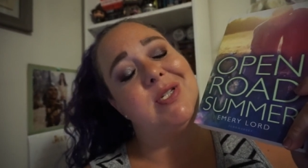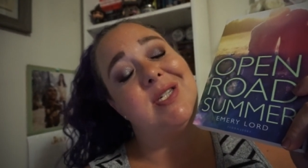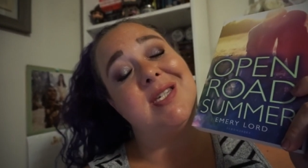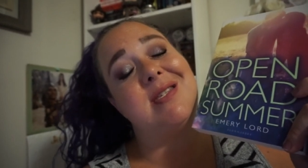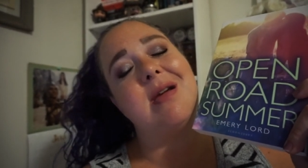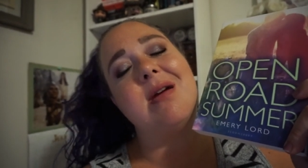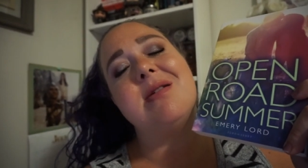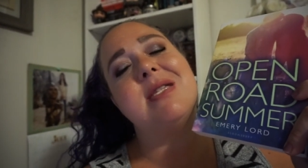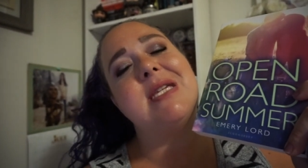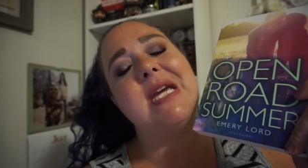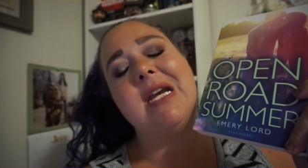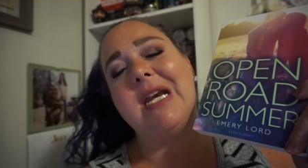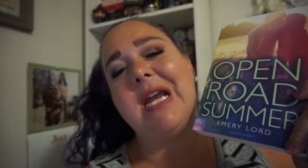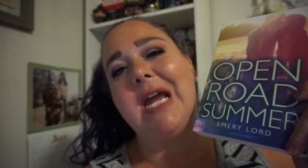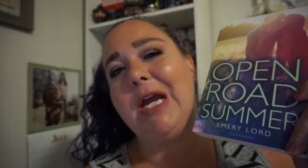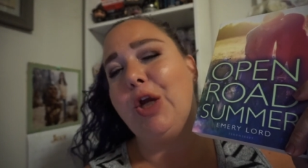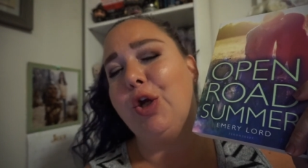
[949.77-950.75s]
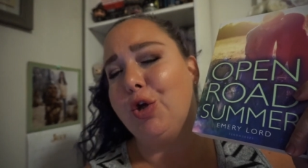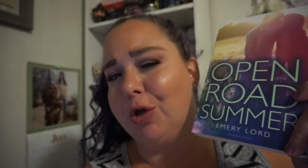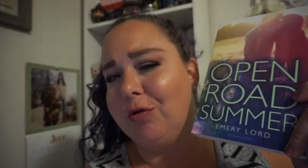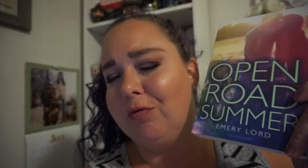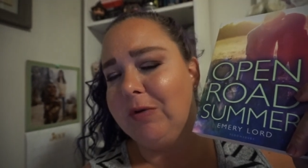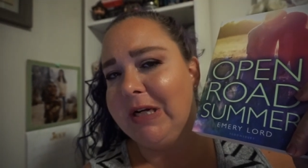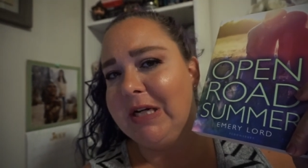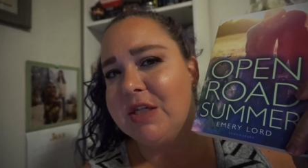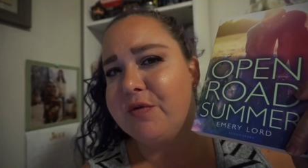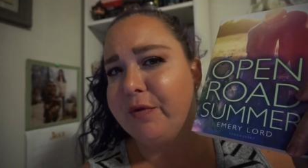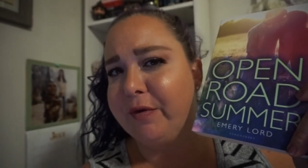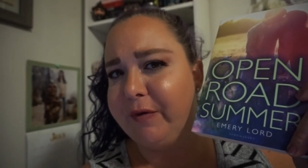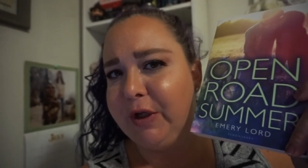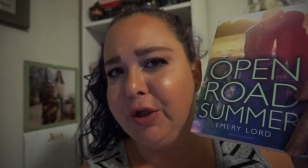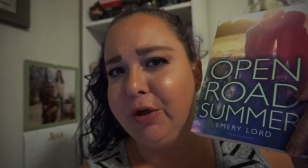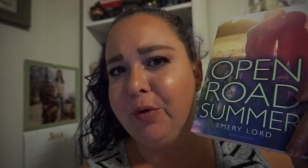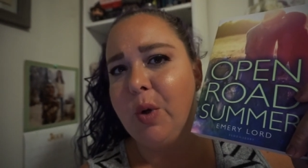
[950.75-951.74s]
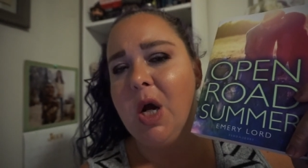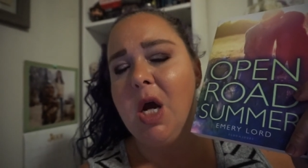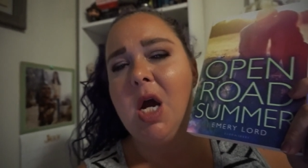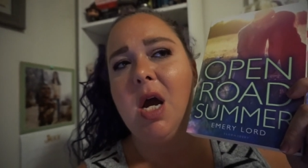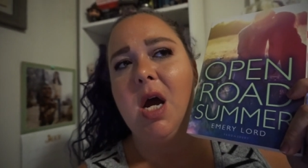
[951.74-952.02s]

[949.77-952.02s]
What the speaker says: discuss in a Goodreads review,